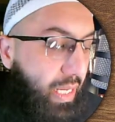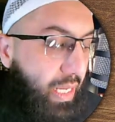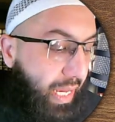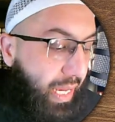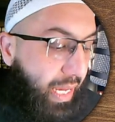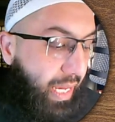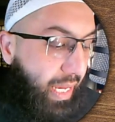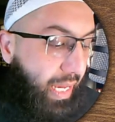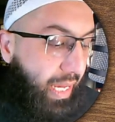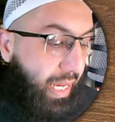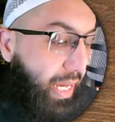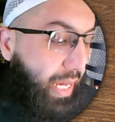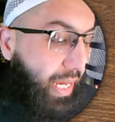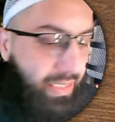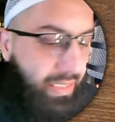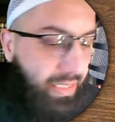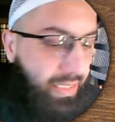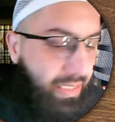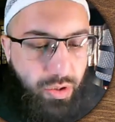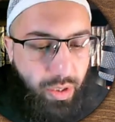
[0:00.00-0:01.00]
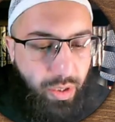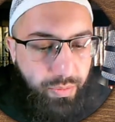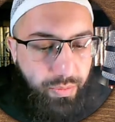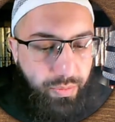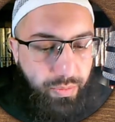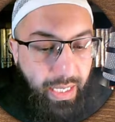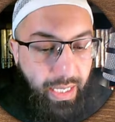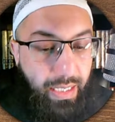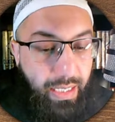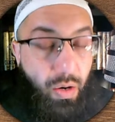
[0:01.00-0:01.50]
ask inshallah
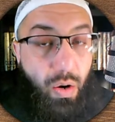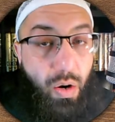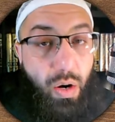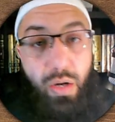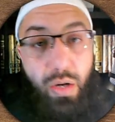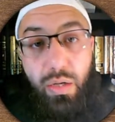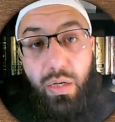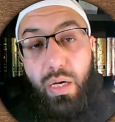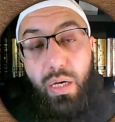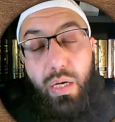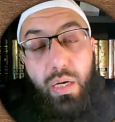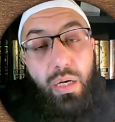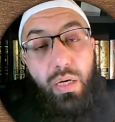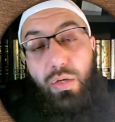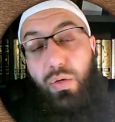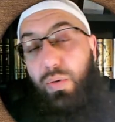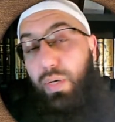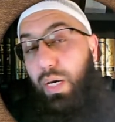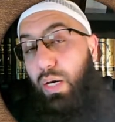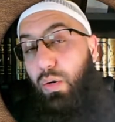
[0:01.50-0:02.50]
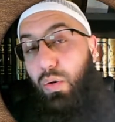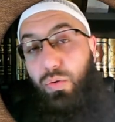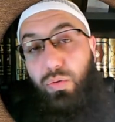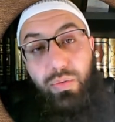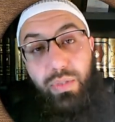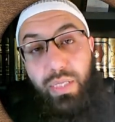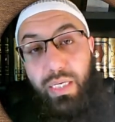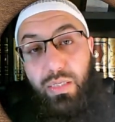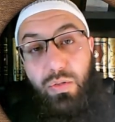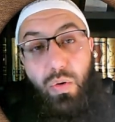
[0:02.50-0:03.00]
ta'ala, or you can go to
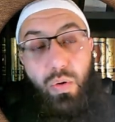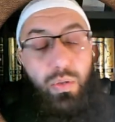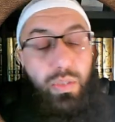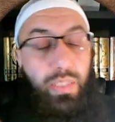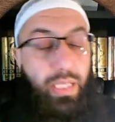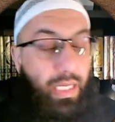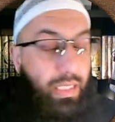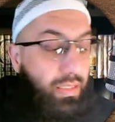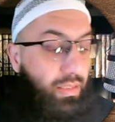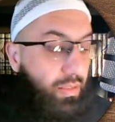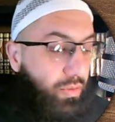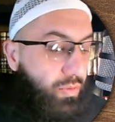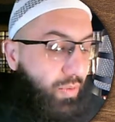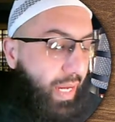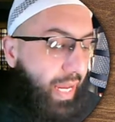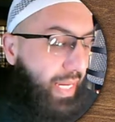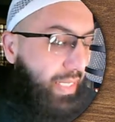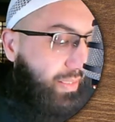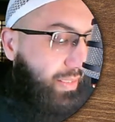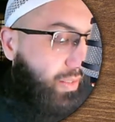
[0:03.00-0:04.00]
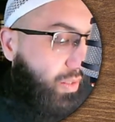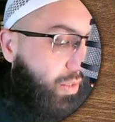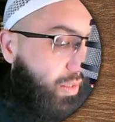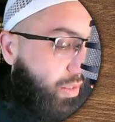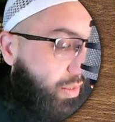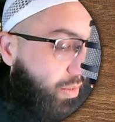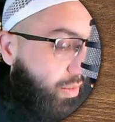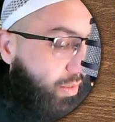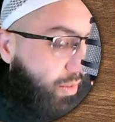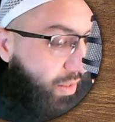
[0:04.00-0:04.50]
Discord and you ask
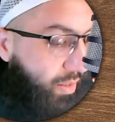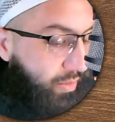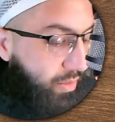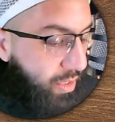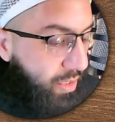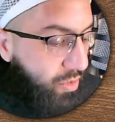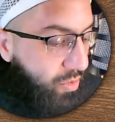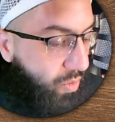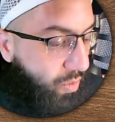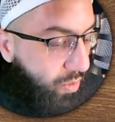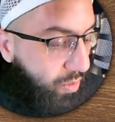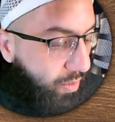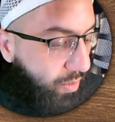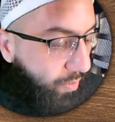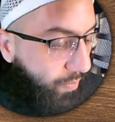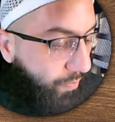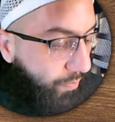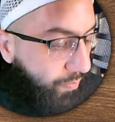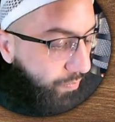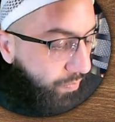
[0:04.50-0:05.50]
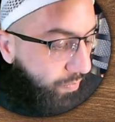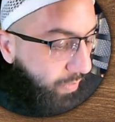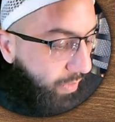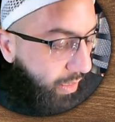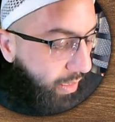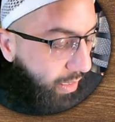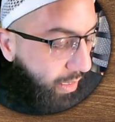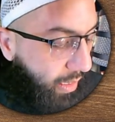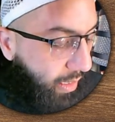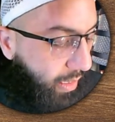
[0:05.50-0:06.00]
on Discord.
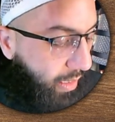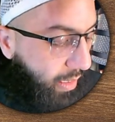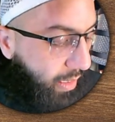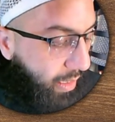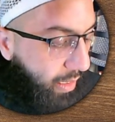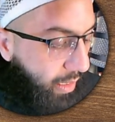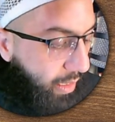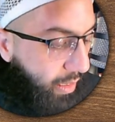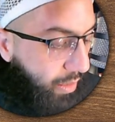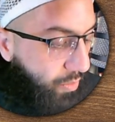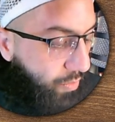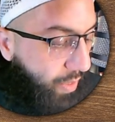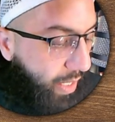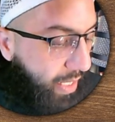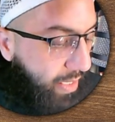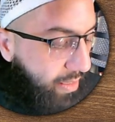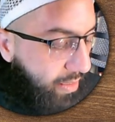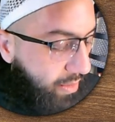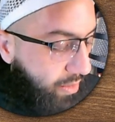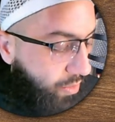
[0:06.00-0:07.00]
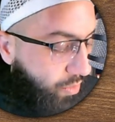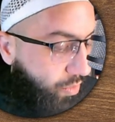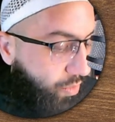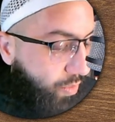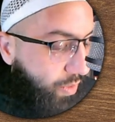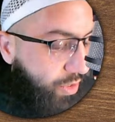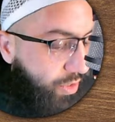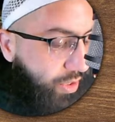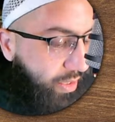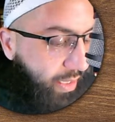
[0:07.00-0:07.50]
You ask your
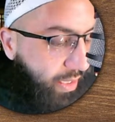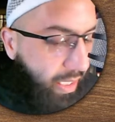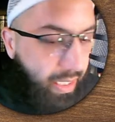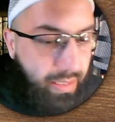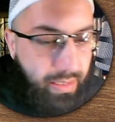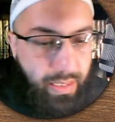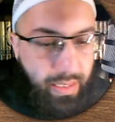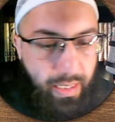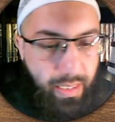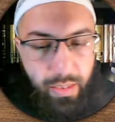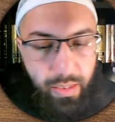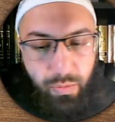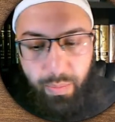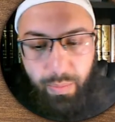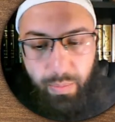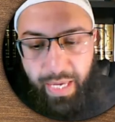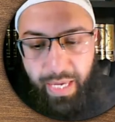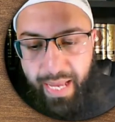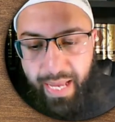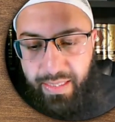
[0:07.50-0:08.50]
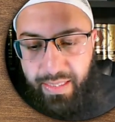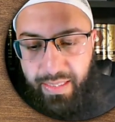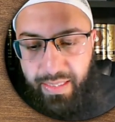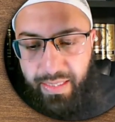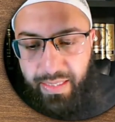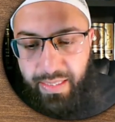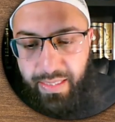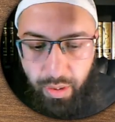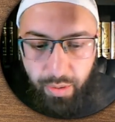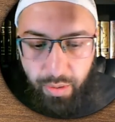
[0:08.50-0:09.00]
question and it will be answered
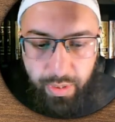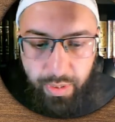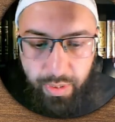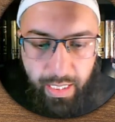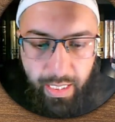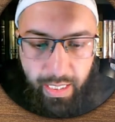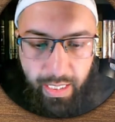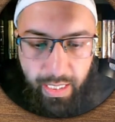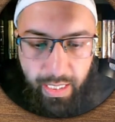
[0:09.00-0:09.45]
inshallah ta'ala.